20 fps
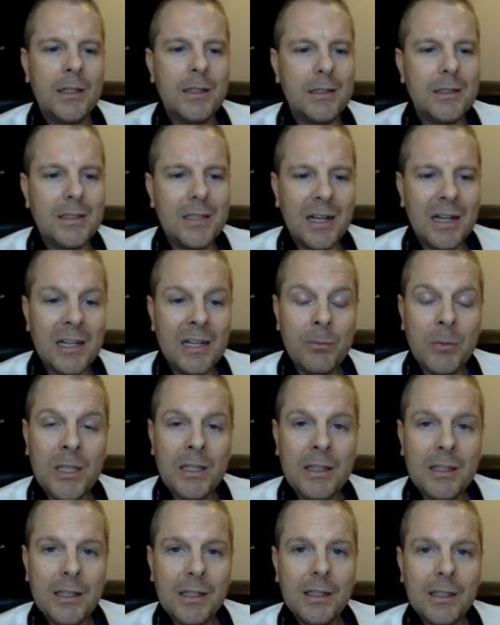
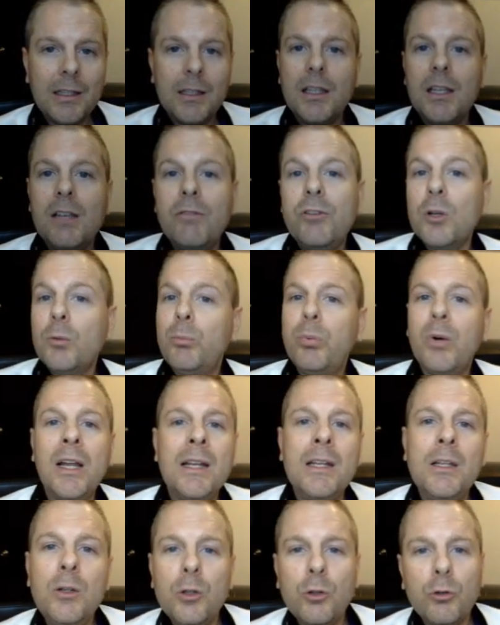Diamond, if you're
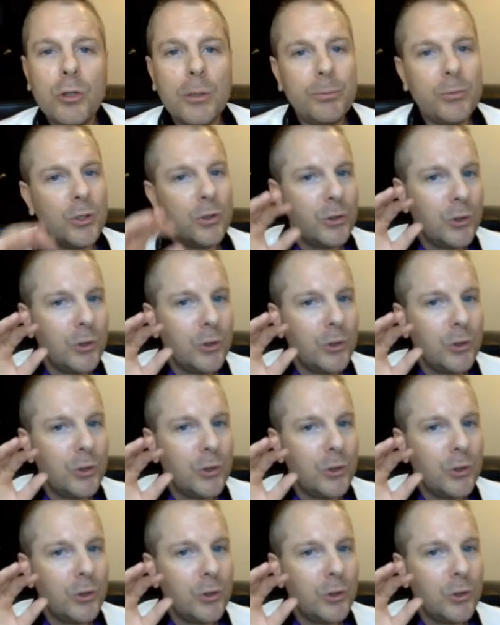brand new to crypto,